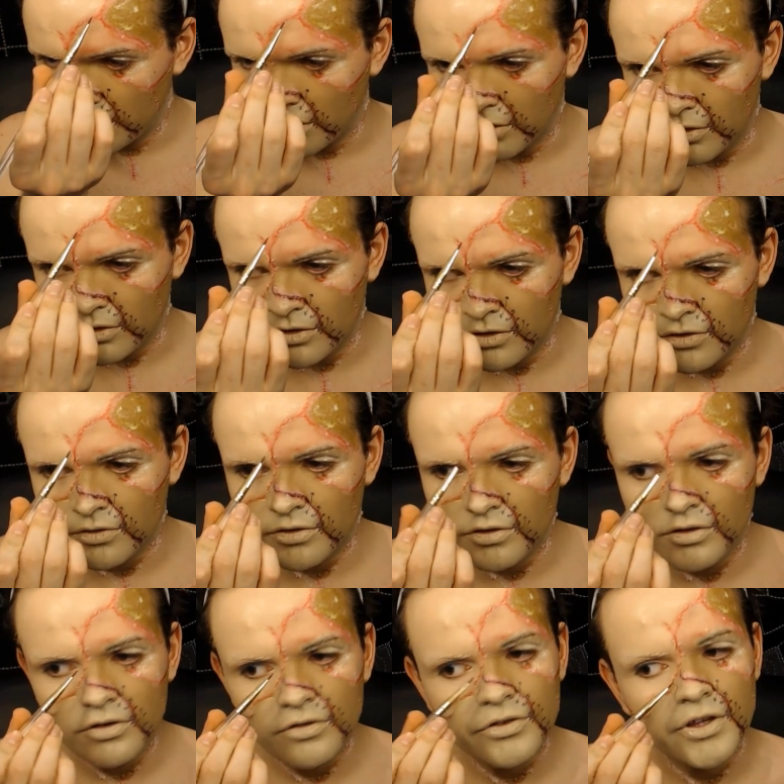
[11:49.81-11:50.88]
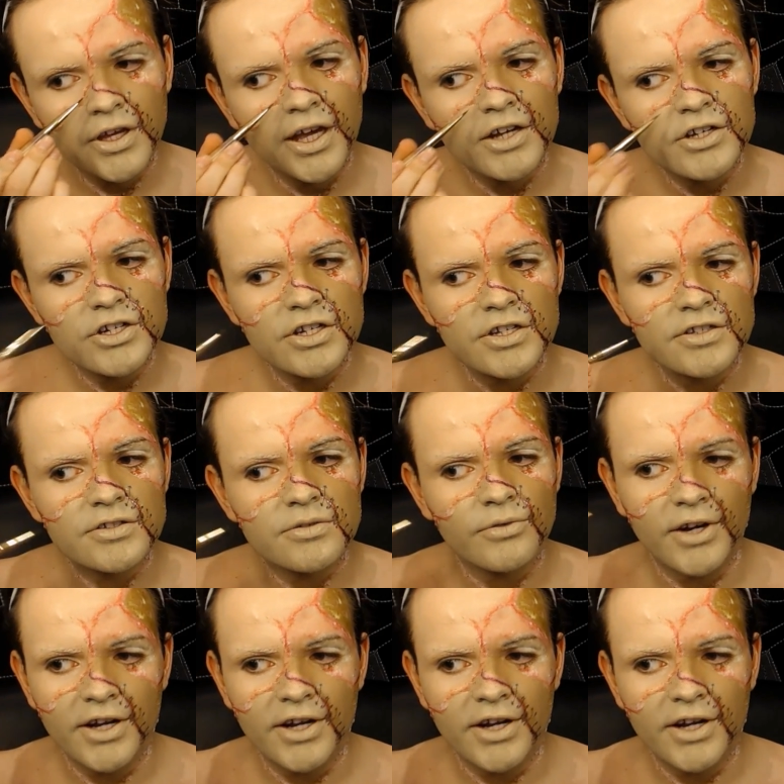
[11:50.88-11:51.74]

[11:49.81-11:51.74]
along the edges